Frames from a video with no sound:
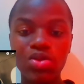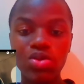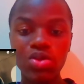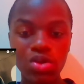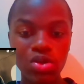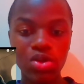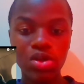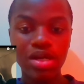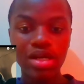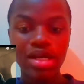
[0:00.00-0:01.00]
Whew.
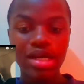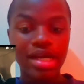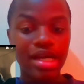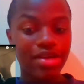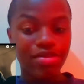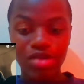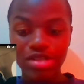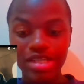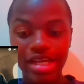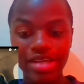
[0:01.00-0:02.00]
I don't want to
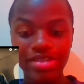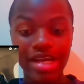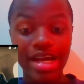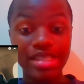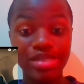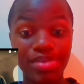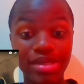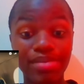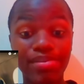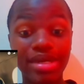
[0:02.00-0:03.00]
lie, guys, but the
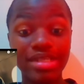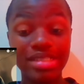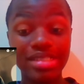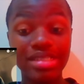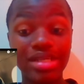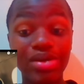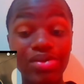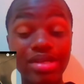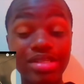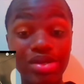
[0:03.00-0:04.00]
buzz are
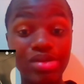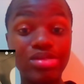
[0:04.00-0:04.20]
going down.